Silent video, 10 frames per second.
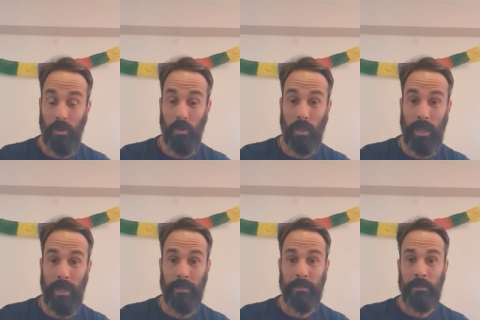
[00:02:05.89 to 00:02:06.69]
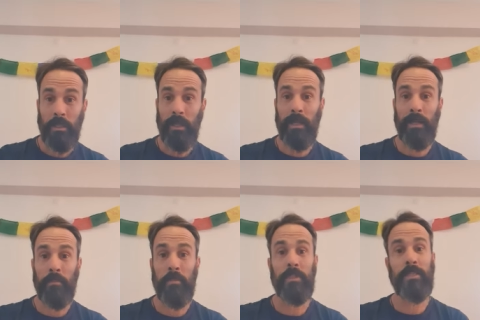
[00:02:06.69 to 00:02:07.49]
Okay,
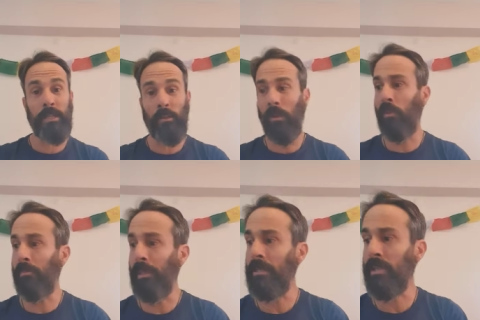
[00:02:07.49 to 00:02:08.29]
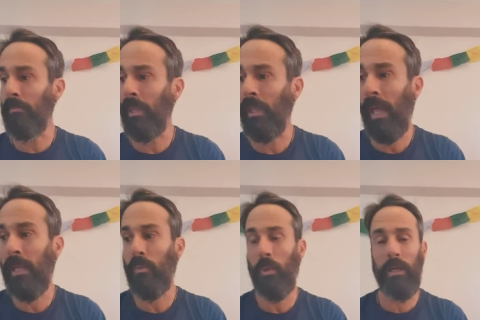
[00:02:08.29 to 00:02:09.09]
um, zero would be something
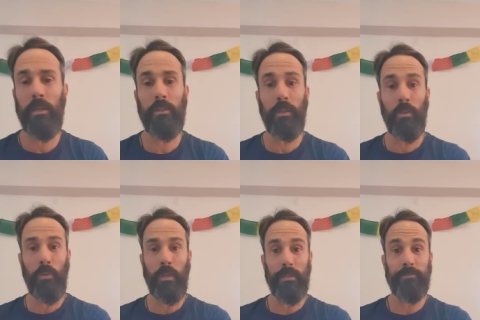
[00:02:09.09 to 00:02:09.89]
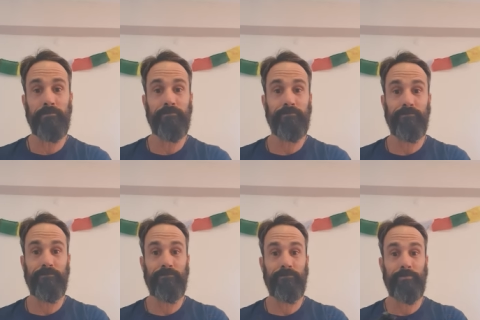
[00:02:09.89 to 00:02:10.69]
like well the Luna.
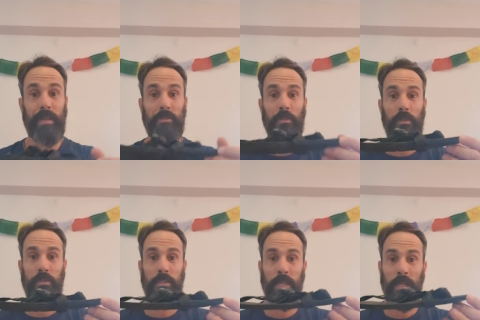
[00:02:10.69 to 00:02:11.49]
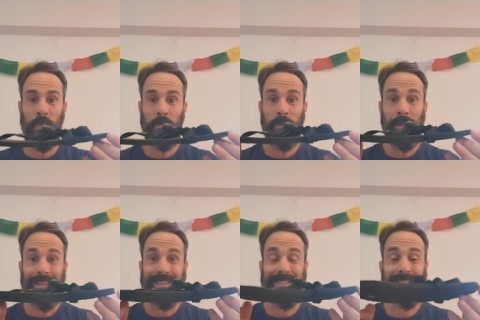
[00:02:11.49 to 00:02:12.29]
As you can see,
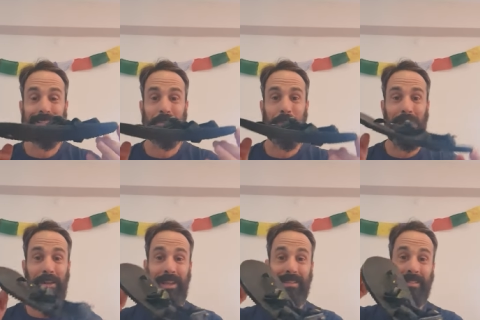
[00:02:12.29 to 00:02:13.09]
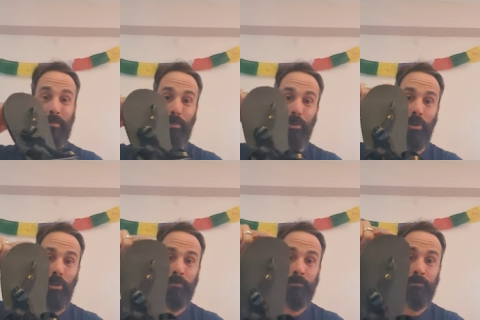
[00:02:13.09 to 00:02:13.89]
this is about as
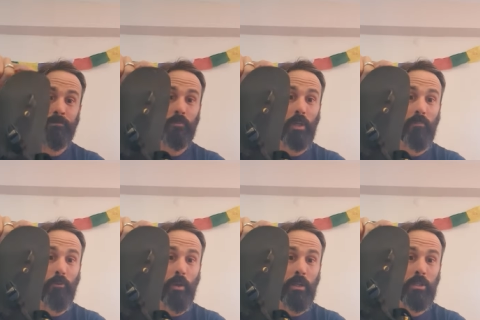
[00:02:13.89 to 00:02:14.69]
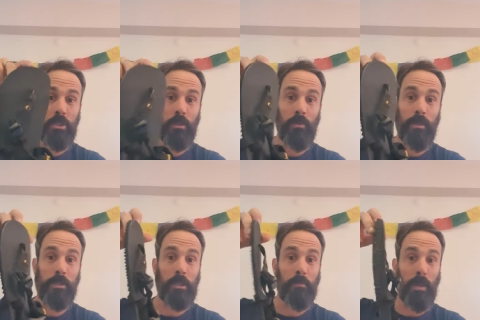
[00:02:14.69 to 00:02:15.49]
simple of a running shoe
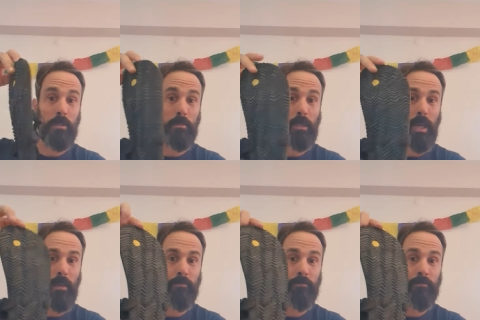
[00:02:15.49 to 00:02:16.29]
as you can possibly get.